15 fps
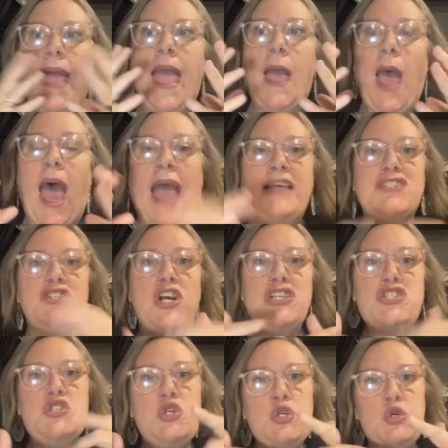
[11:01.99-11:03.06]
I start
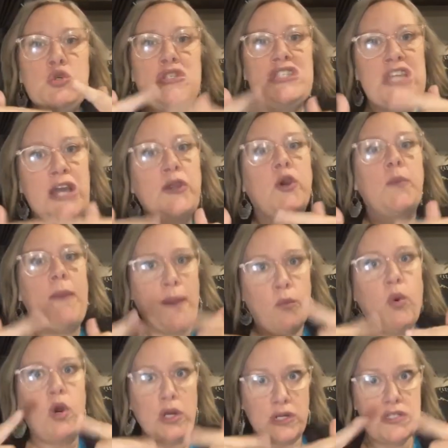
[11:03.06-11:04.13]
to stutter my
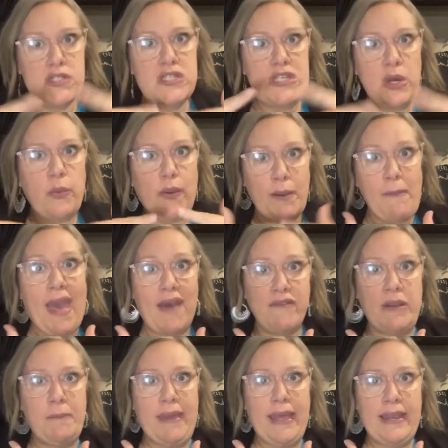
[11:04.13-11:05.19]
words when I'm having a
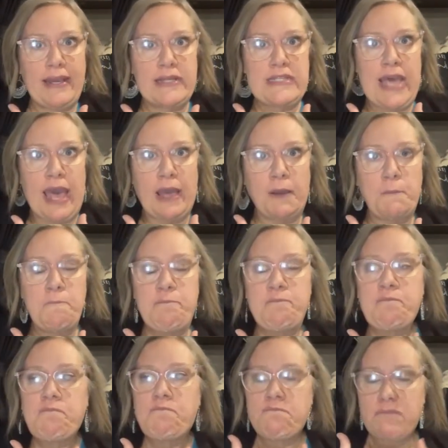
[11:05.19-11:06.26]
panic attack.
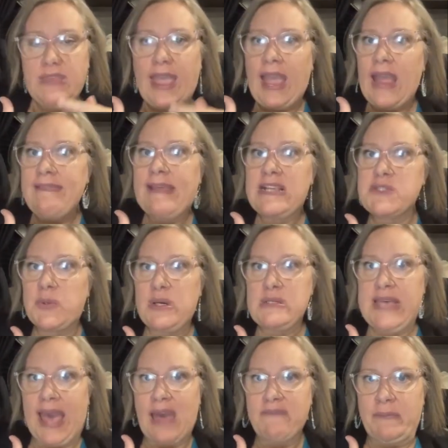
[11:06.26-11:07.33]
And that's what was
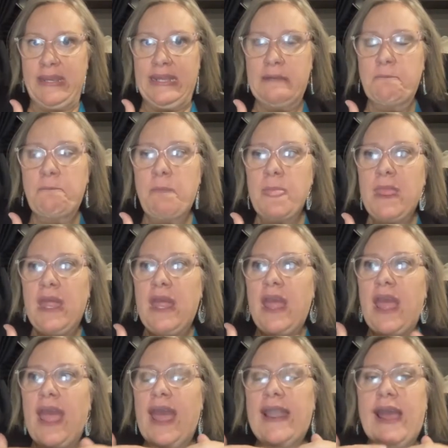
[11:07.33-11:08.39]
happening.
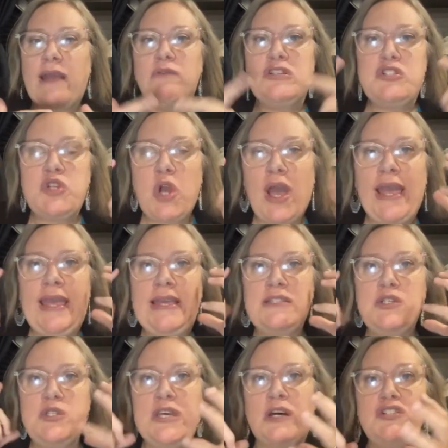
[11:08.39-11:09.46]
And I was trying to
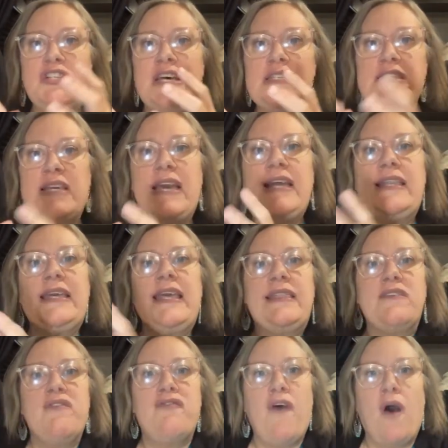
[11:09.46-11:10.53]
tell Jessica to get the
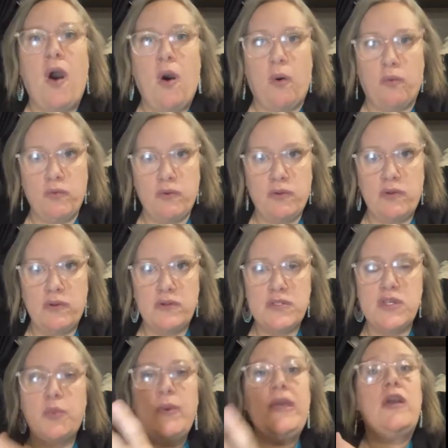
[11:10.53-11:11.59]
phone so
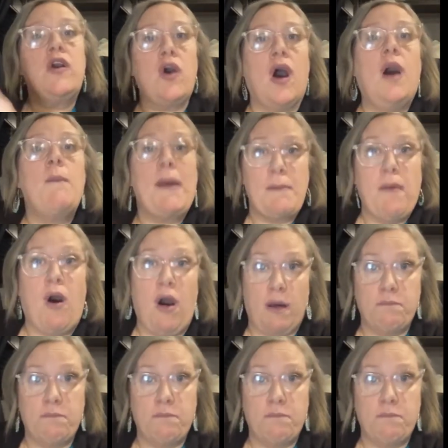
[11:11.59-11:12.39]
we can call my mom,